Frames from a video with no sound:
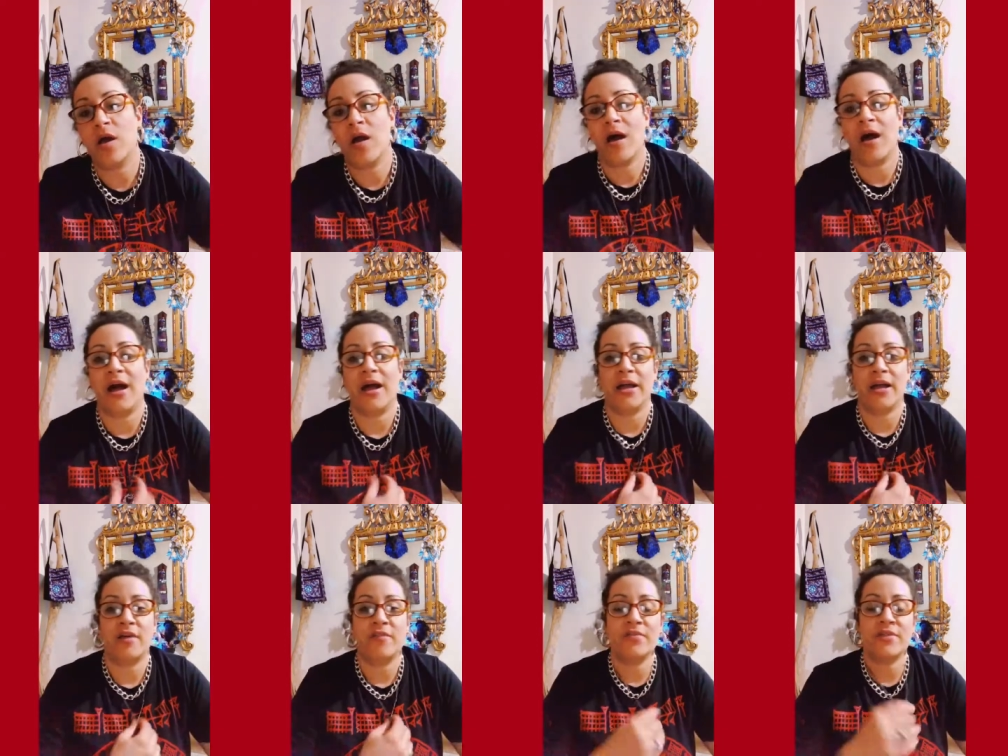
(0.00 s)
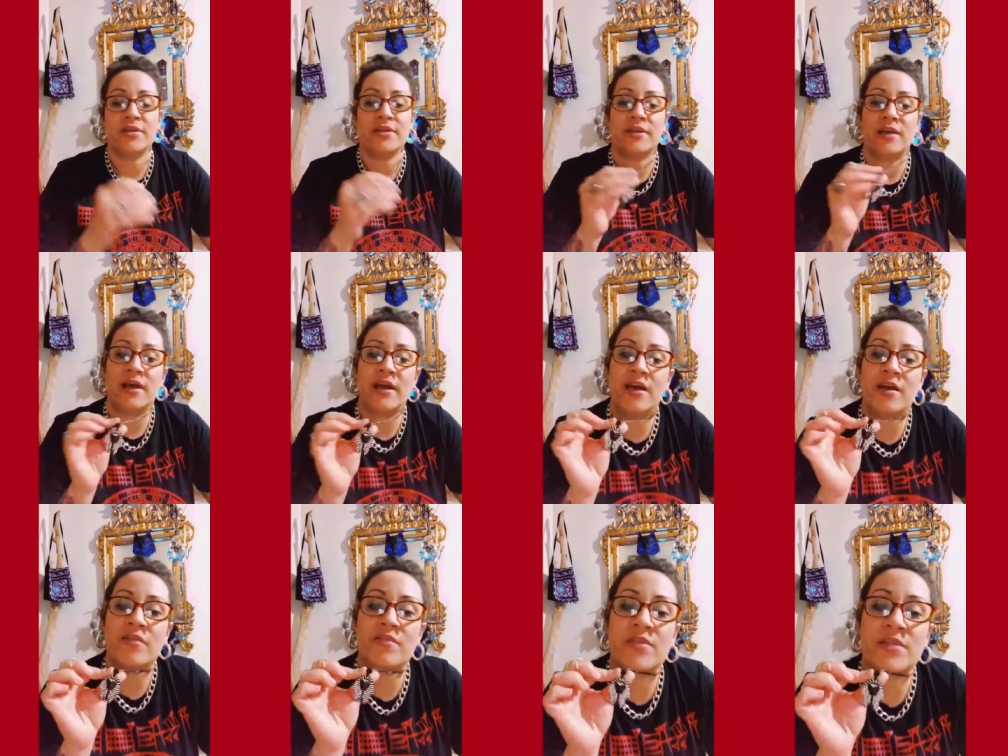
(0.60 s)
I have been I
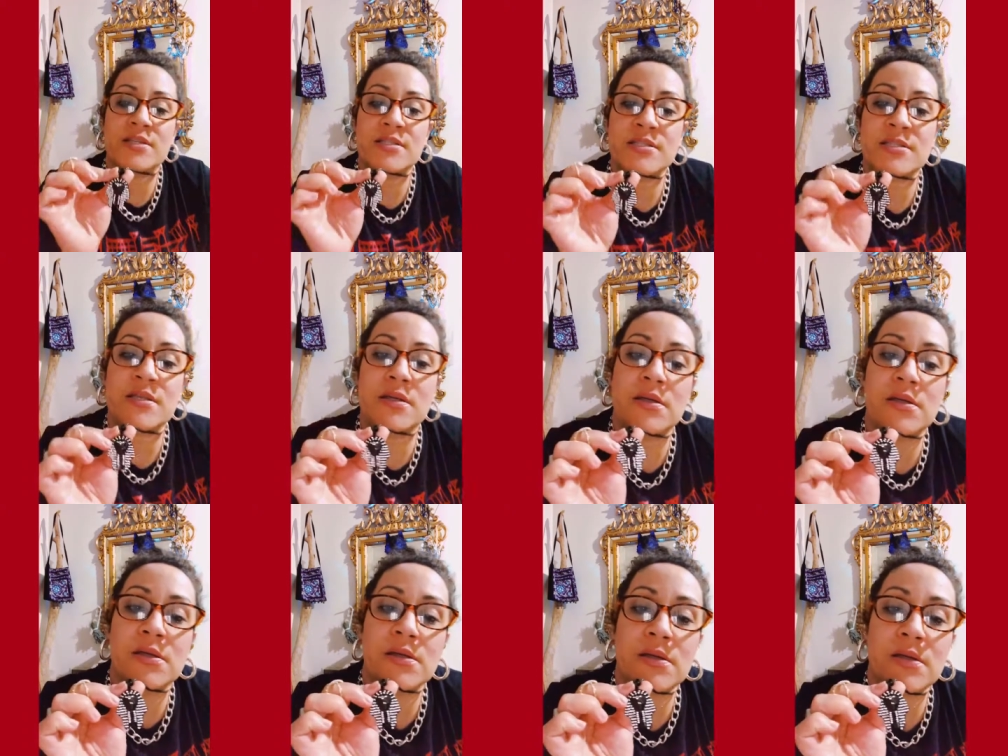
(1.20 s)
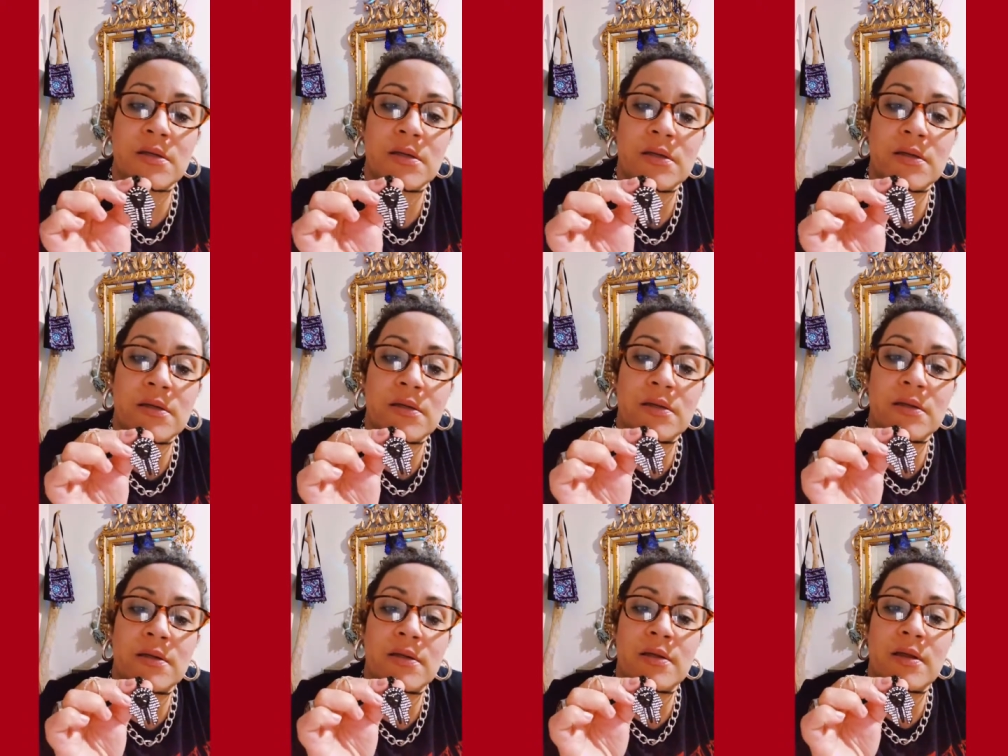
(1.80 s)
have this
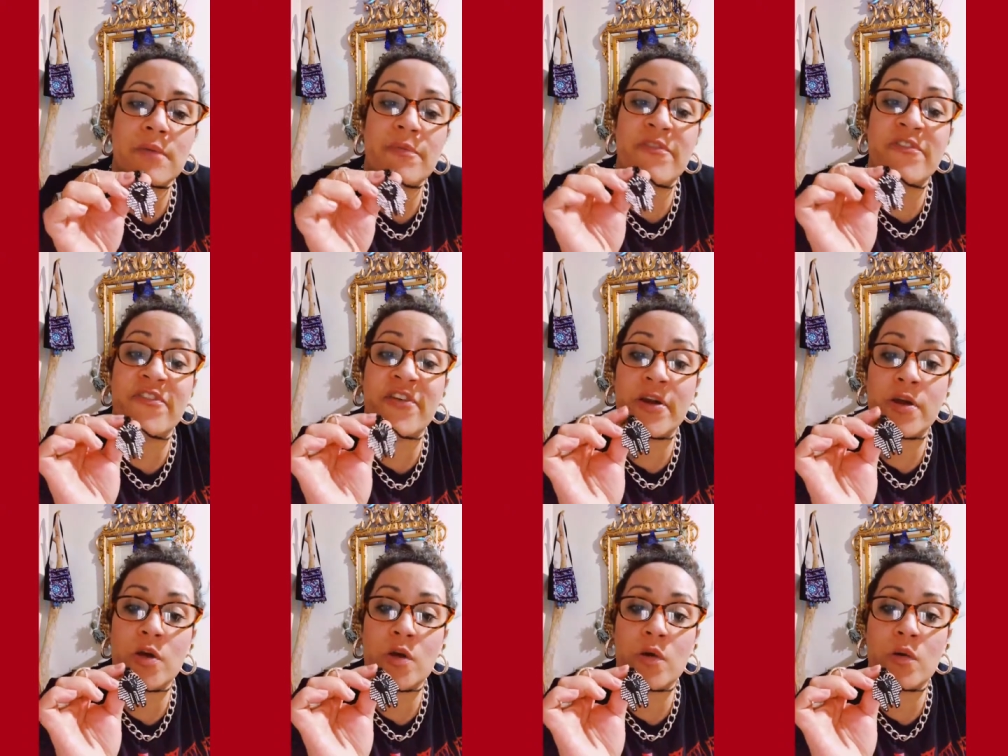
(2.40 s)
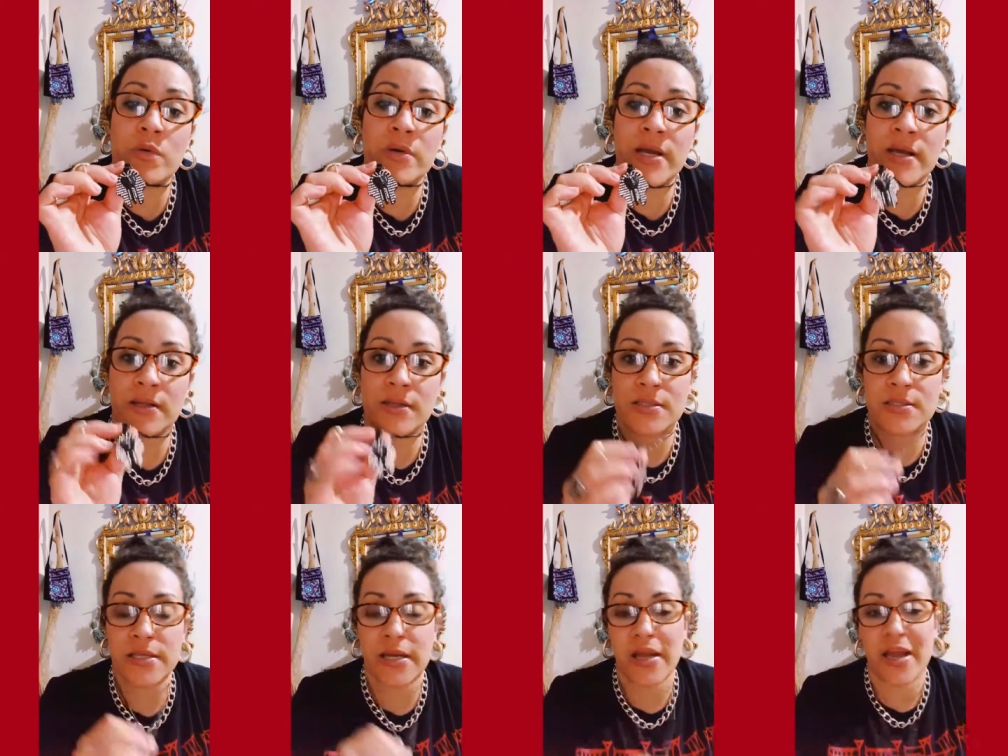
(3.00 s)
uh, pharaoh
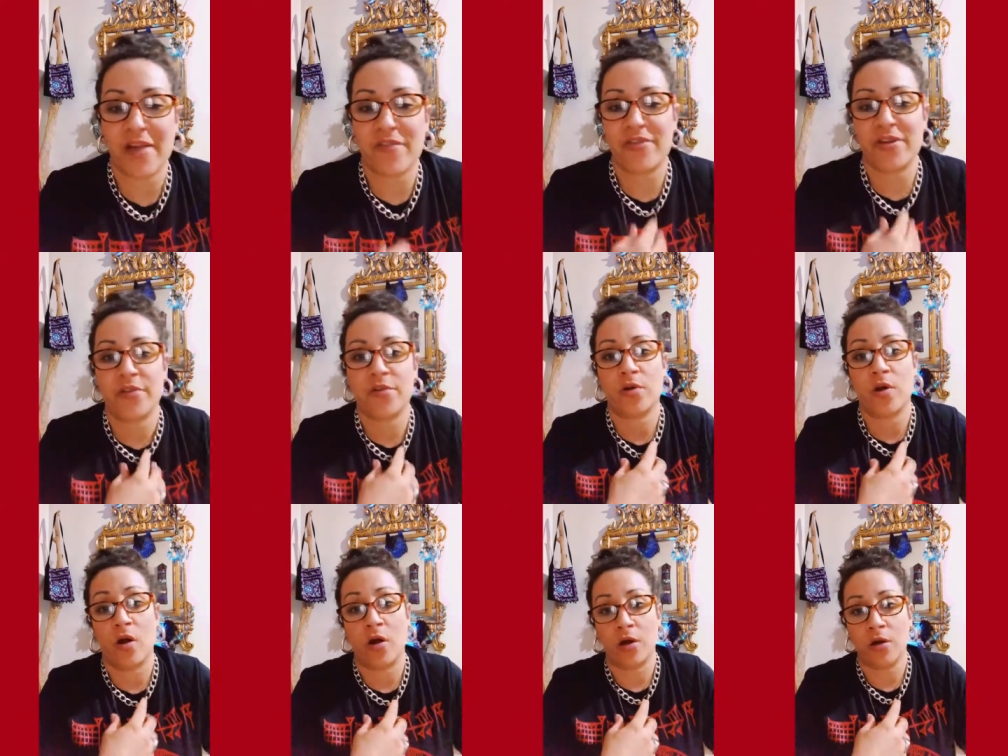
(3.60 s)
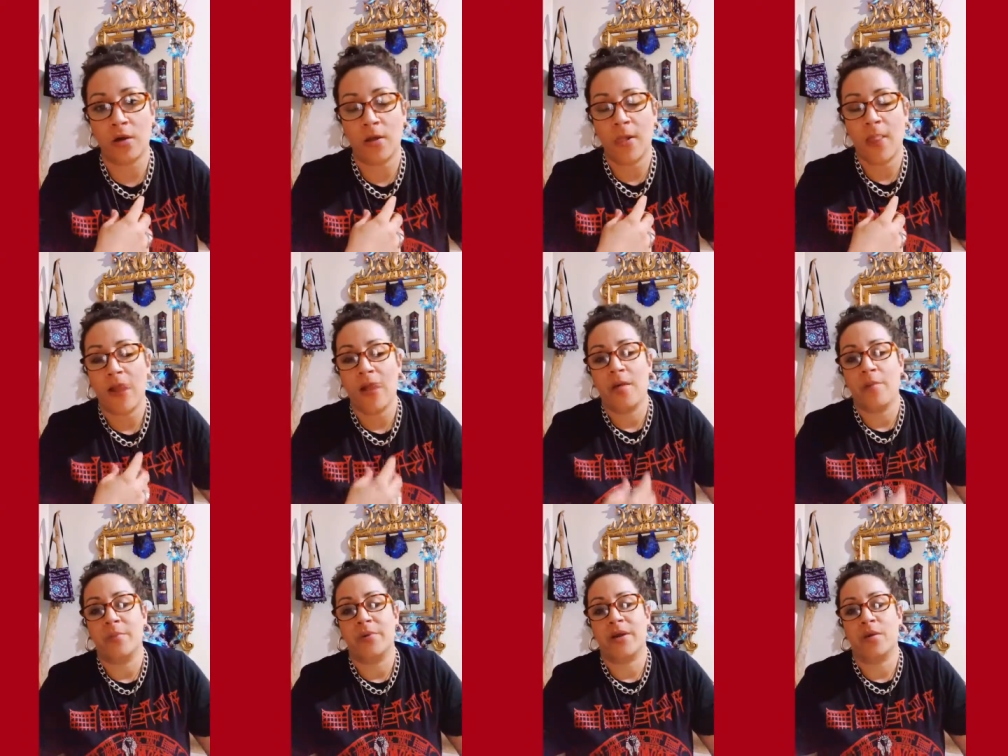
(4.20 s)
necklace and I have another Ankh,
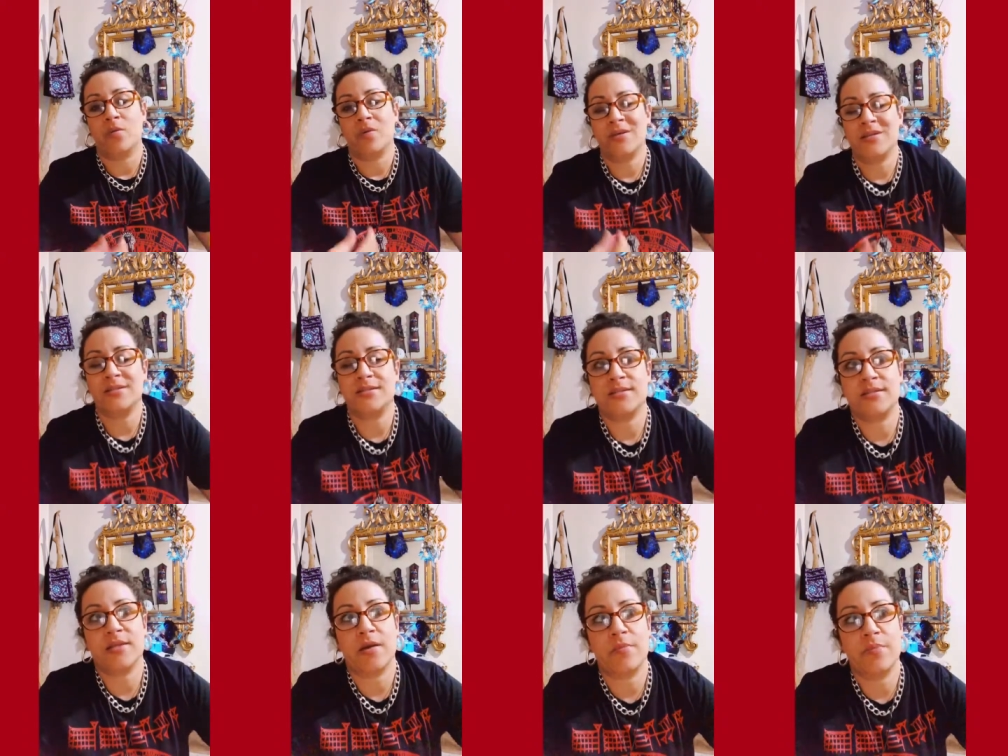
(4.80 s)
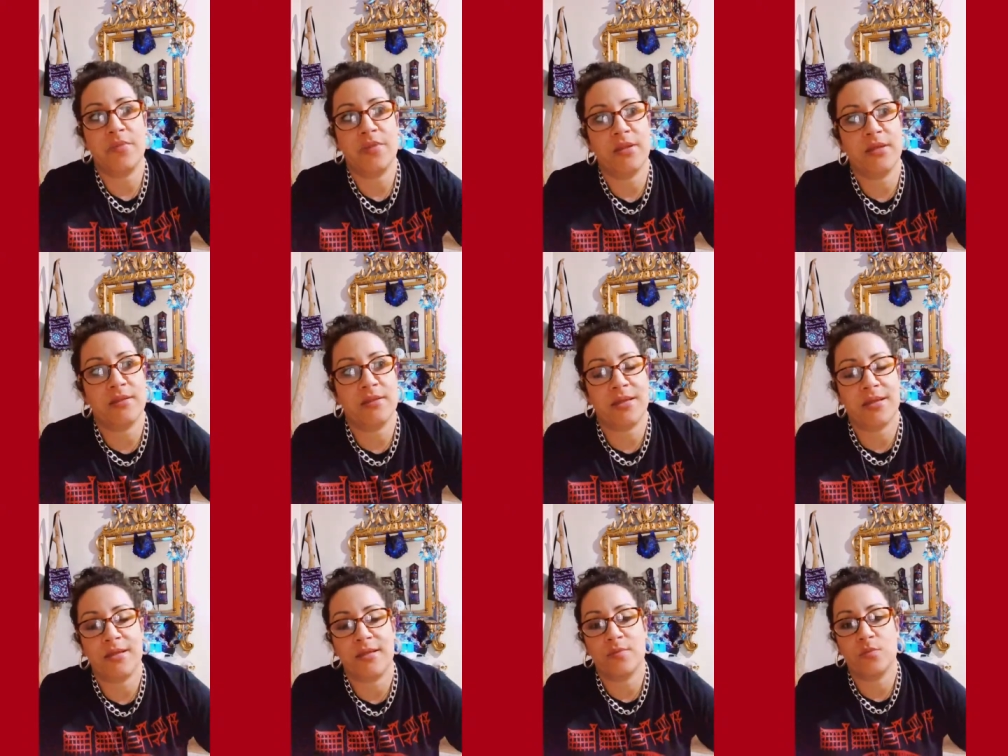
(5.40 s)
but I wanted something
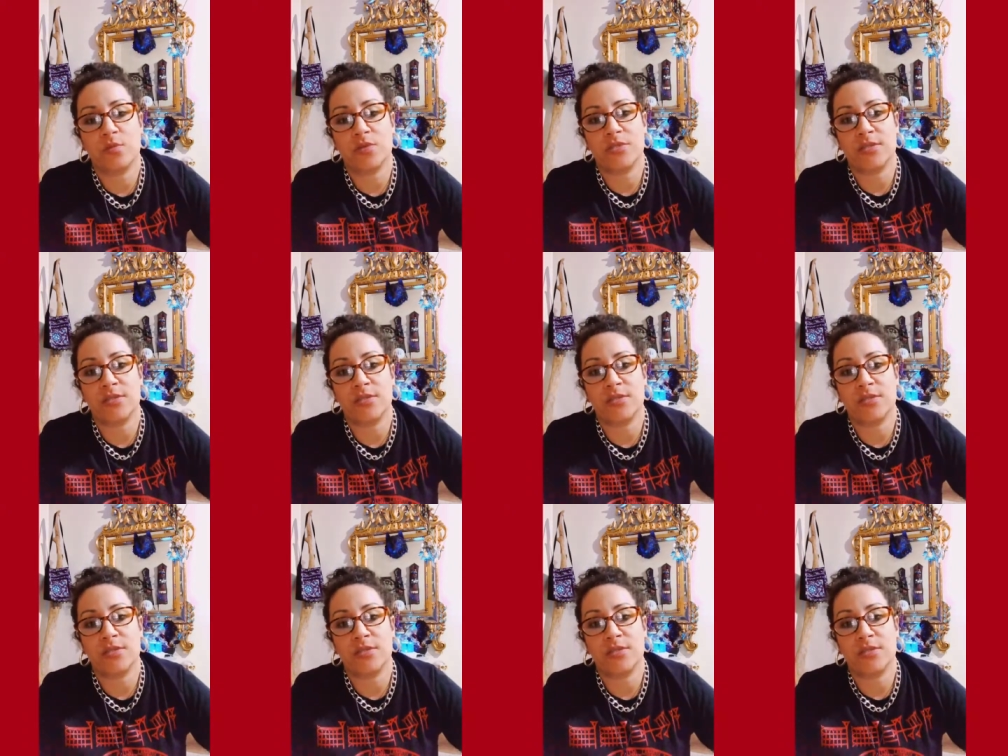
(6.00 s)
that was